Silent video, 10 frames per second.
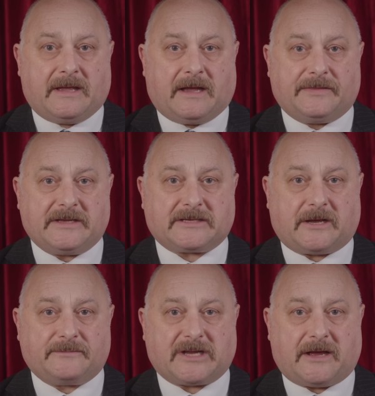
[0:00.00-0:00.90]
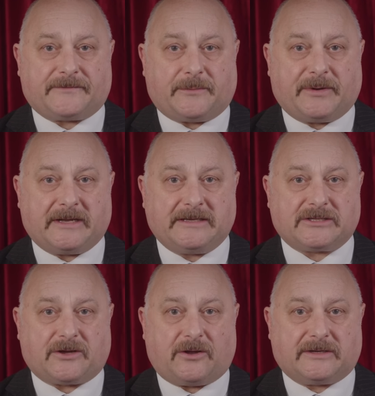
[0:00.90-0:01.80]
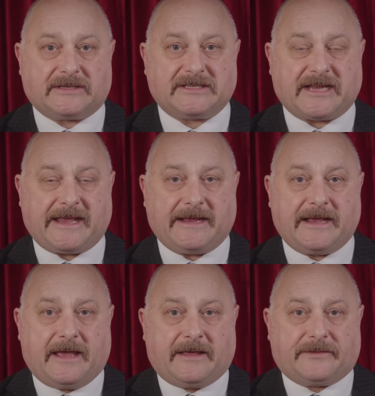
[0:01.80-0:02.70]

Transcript: And this comes after Police Scotland saying